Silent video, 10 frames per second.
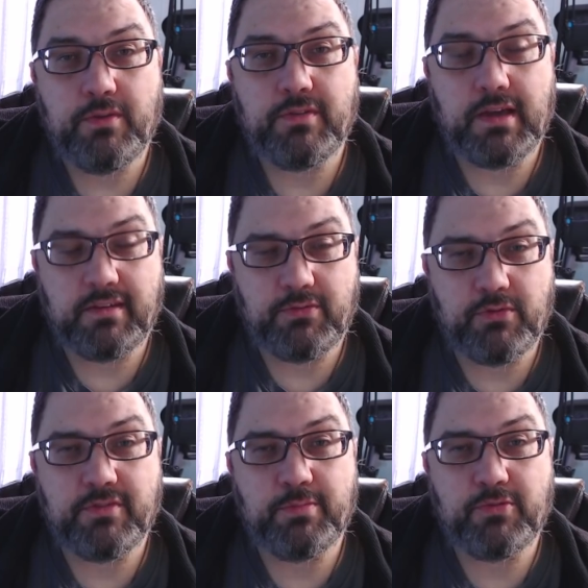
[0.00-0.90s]
Thanks for
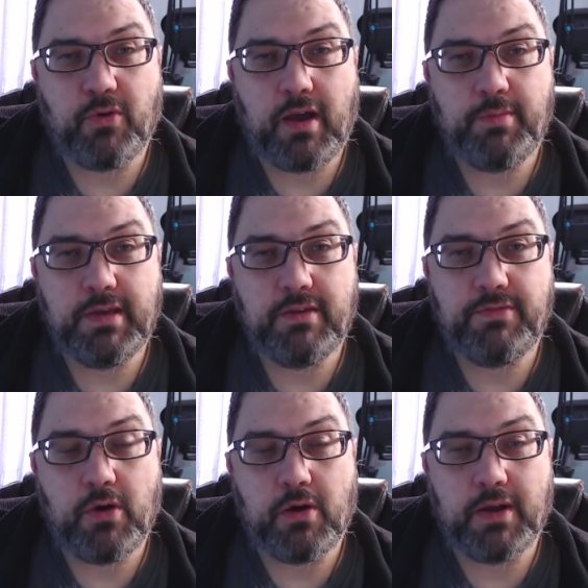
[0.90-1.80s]
subscribing if
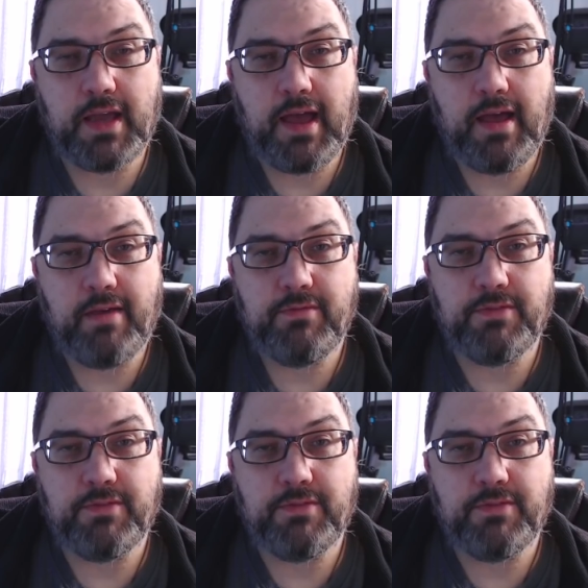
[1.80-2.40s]
you already have.